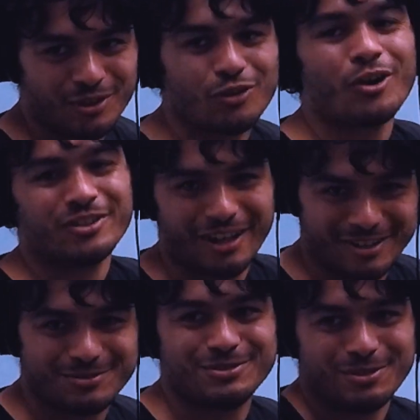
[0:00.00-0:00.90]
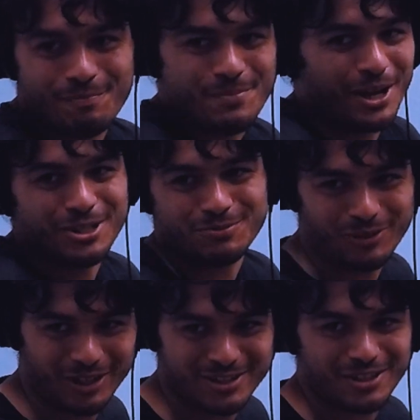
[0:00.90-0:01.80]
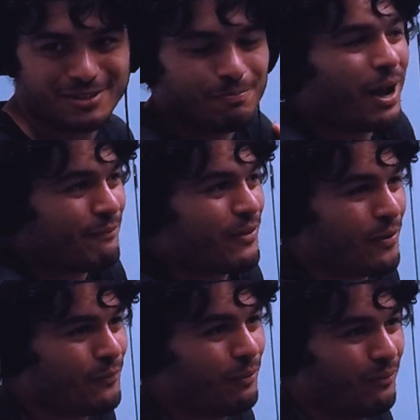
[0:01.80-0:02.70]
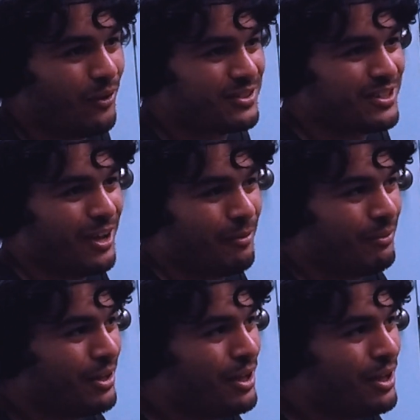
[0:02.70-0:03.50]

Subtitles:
The Dark Knight's the biggest one. It's my favorite film of all time.